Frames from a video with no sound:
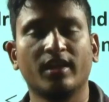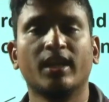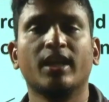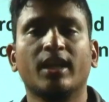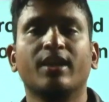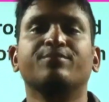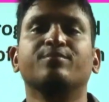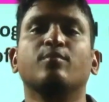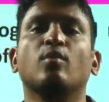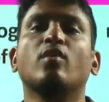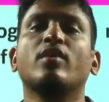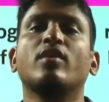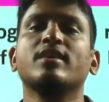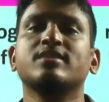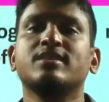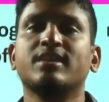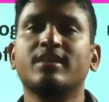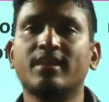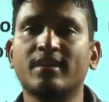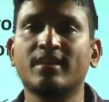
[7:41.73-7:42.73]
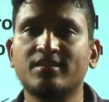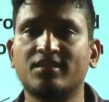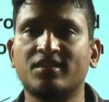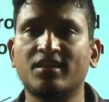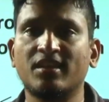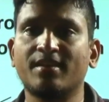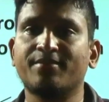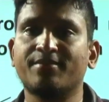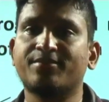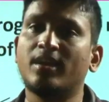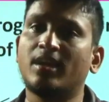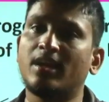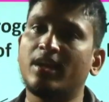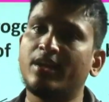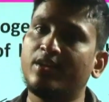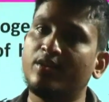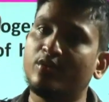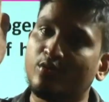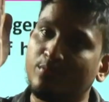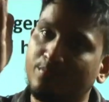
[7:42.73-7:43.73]
If more is the intensity,
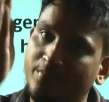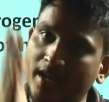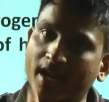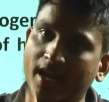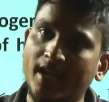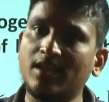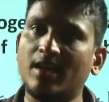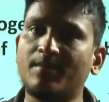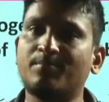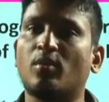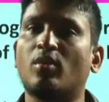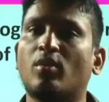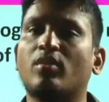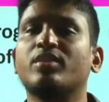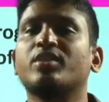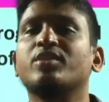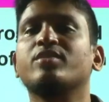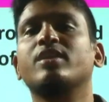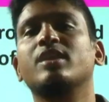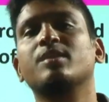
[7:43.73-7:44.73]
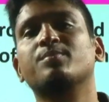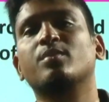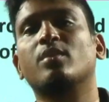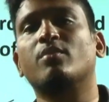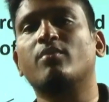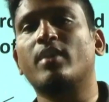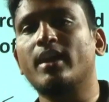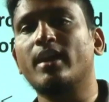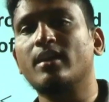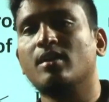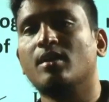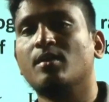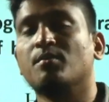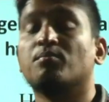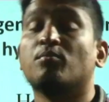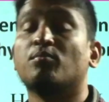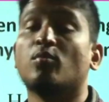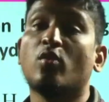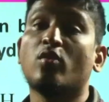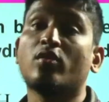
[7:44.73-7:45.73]
definitely to break that bond, you need to provide
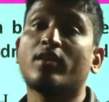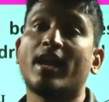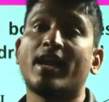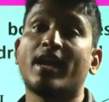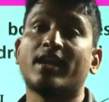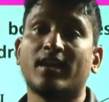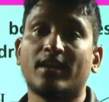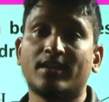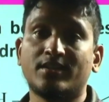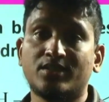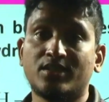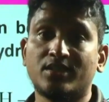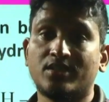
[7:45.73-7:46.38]
more energy.